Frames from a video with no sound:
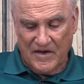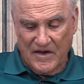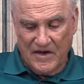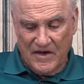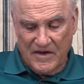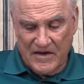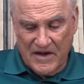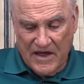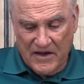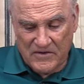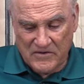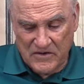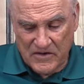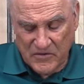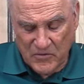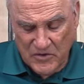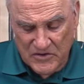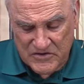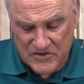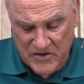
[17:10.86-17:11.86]
He not only
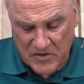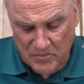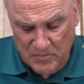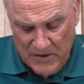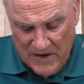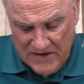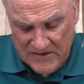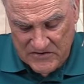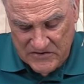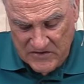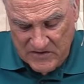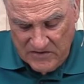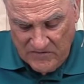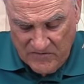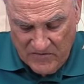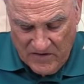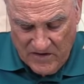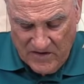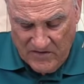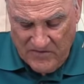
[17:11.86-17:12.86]
was the apostle
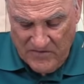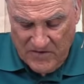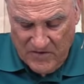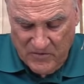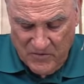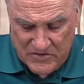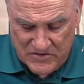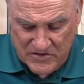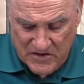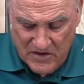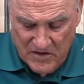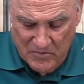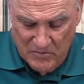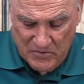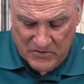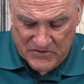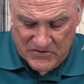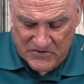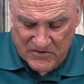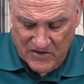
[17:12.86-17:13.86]
of love, he was a
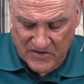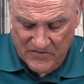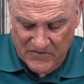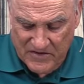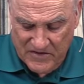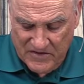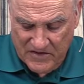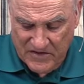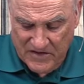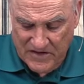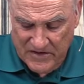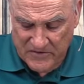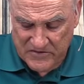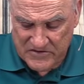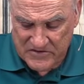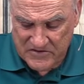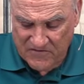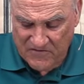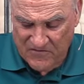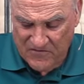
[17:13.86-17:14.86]
humble servant and he
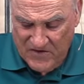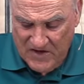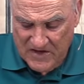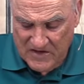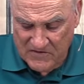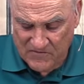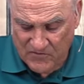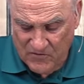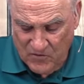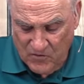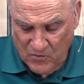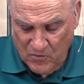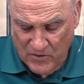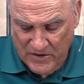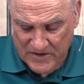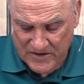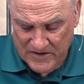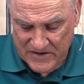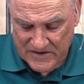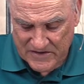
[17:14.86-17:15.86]
was a faithful
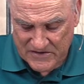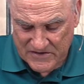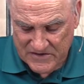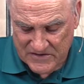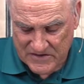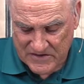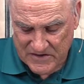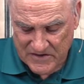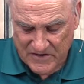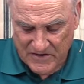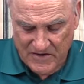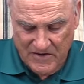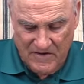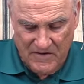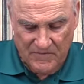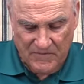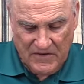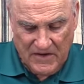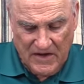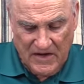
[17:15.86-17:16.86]
witness.
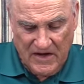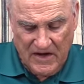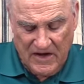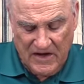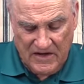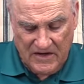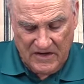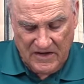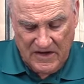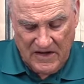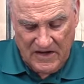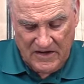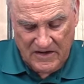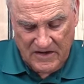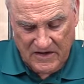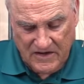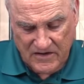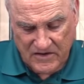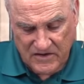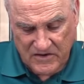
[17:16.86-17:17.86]
And again,
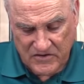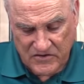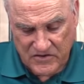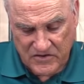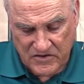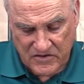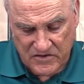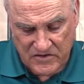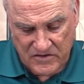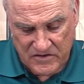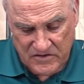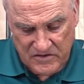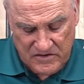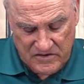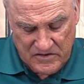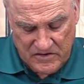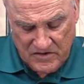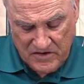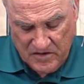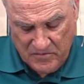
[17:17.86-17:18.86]
in the,
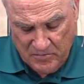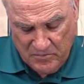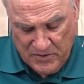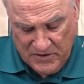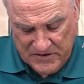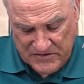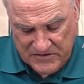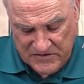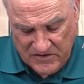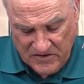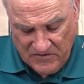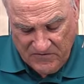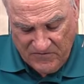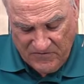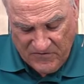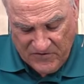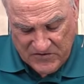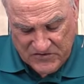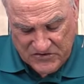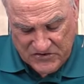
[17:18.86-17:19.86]
the epistle of
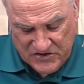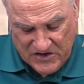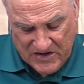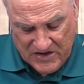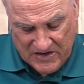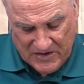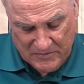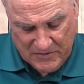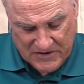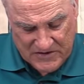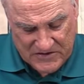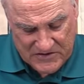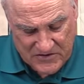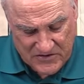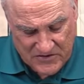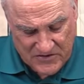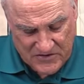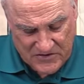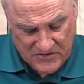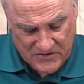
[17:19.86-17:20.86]
First John, let me
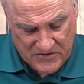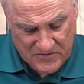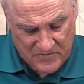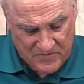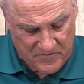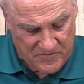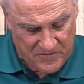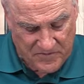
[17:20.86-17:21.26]
turn to it.